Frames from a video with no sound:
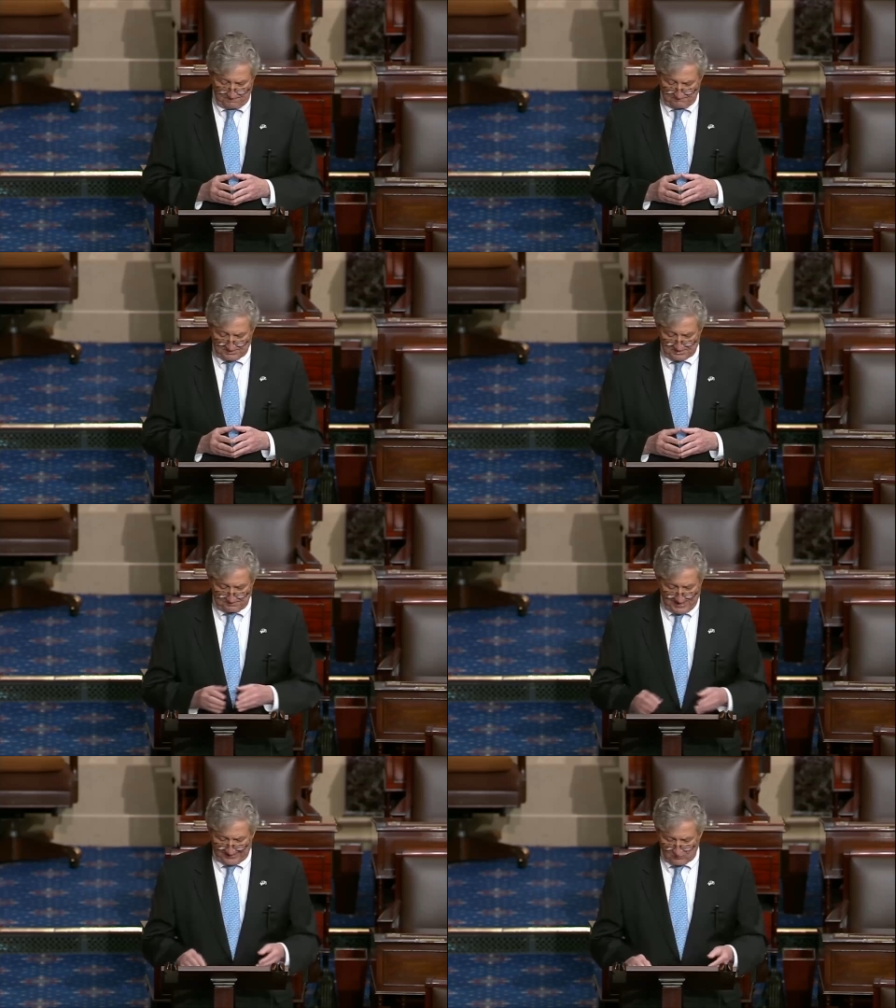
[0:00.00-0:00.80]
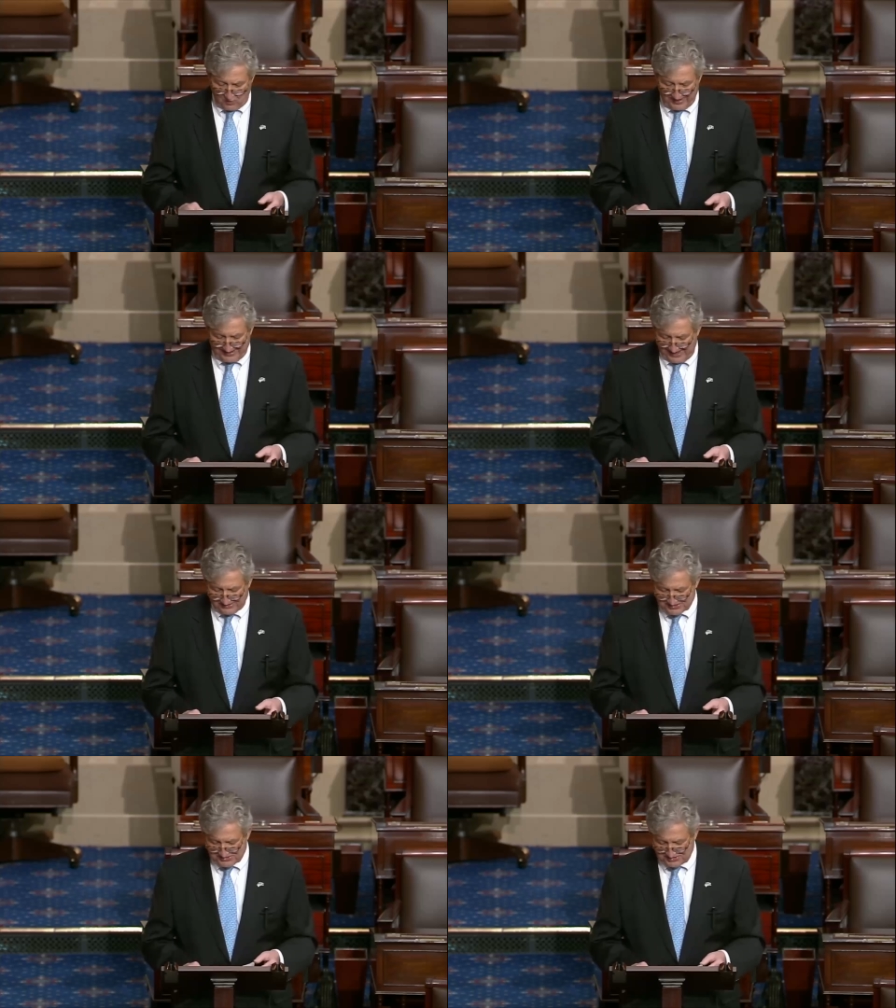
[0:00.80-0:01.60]
But the Biden White
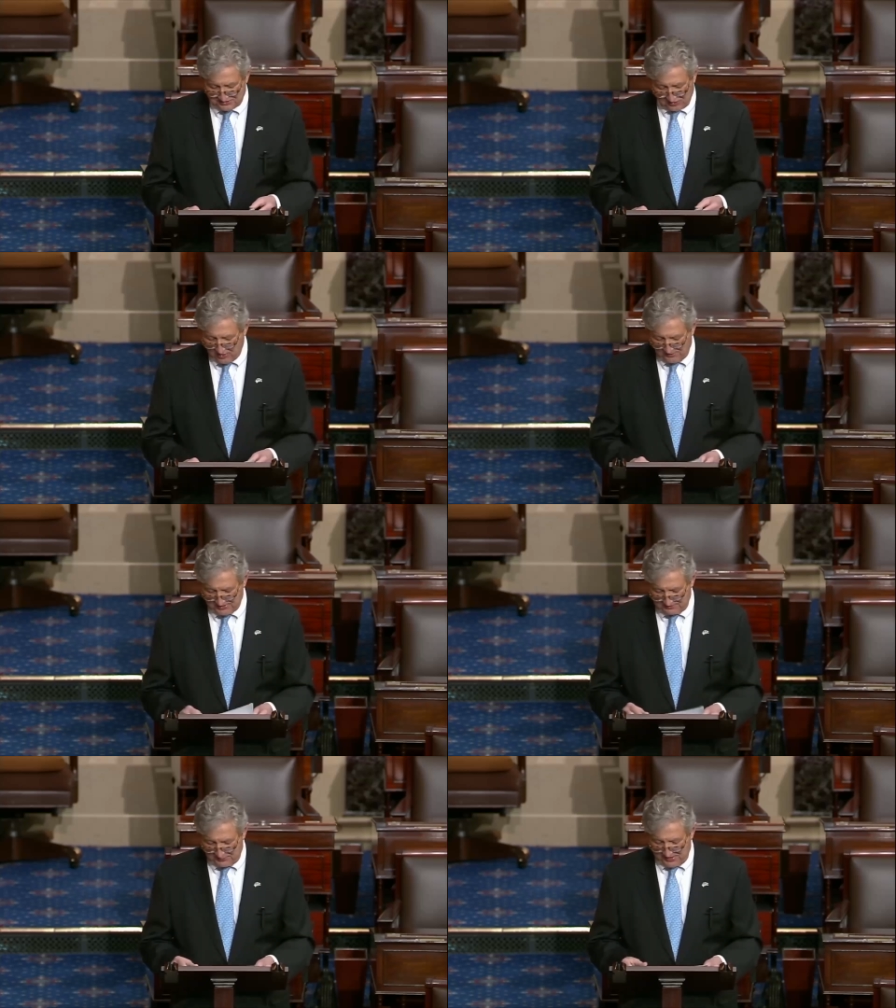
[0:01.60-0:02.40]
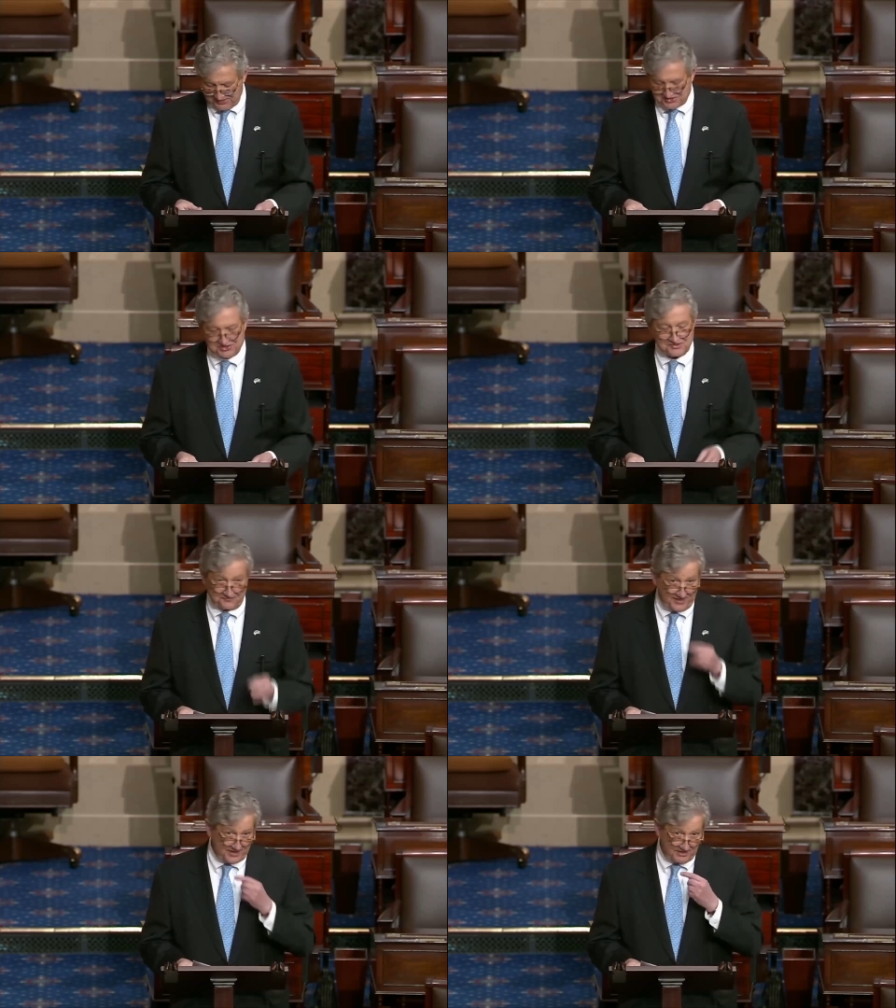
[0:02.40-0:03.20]
House is determined to punish us
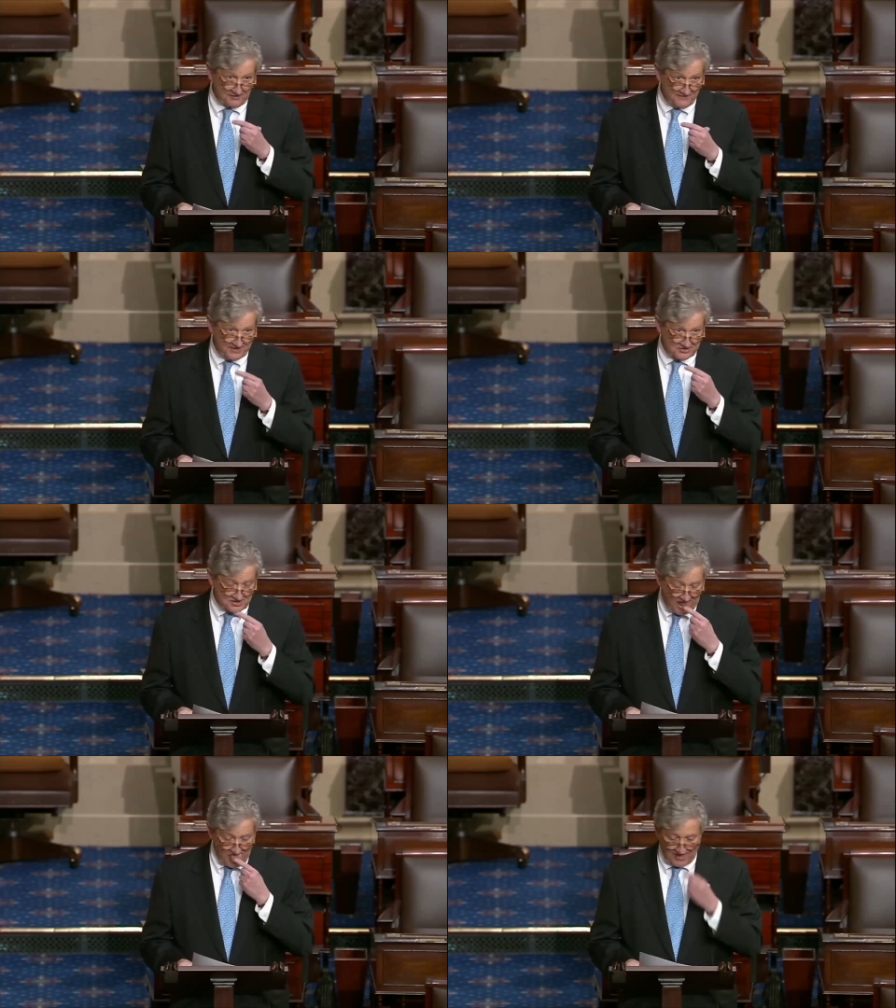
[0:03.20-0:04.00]
for that innovation.